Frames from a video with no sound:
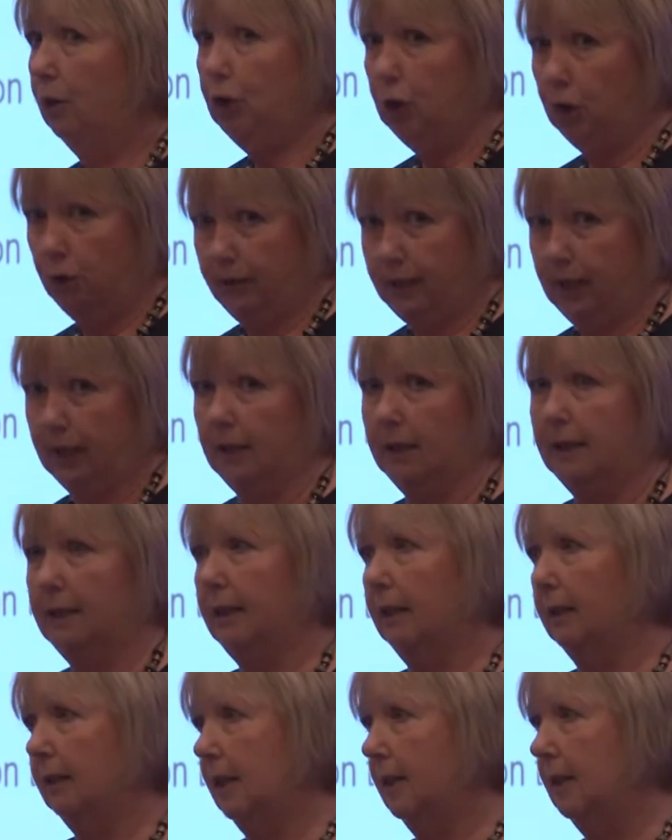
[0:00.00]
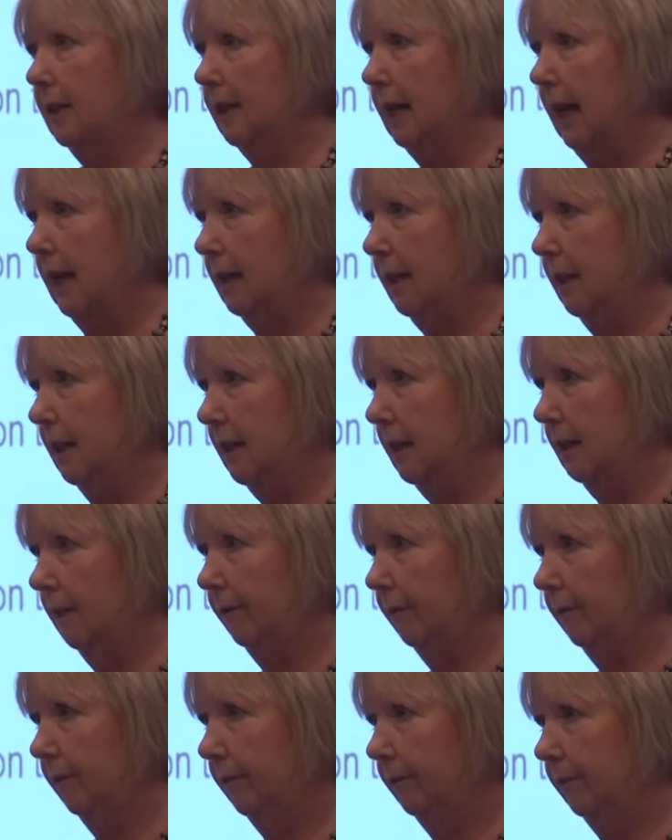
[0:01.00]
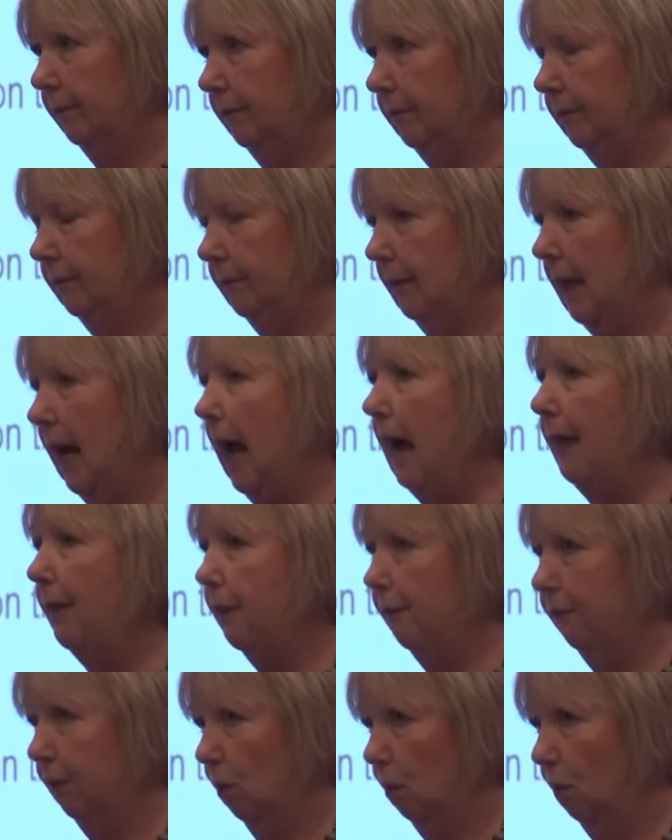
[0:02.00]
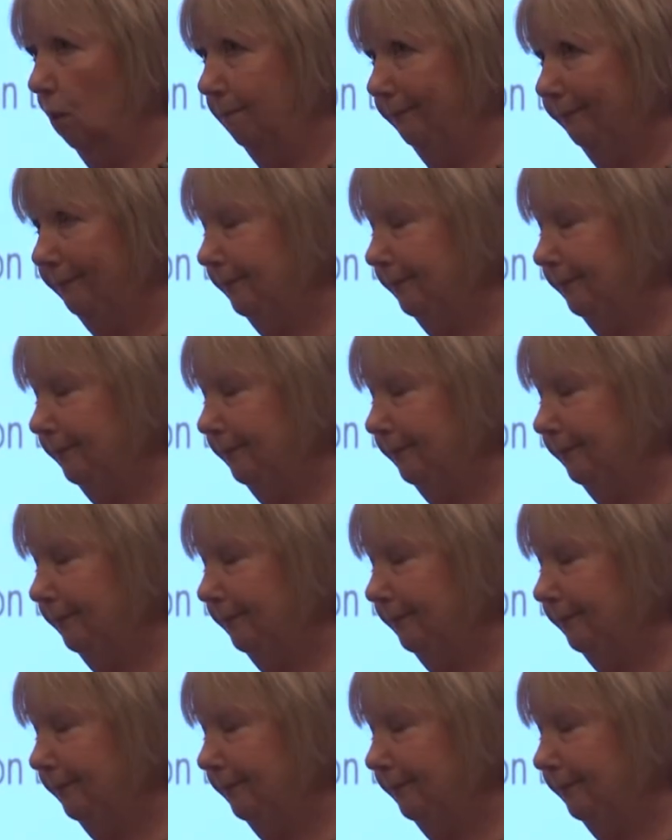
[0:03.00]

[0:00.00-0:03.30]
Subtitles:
using consultants' letters and the form.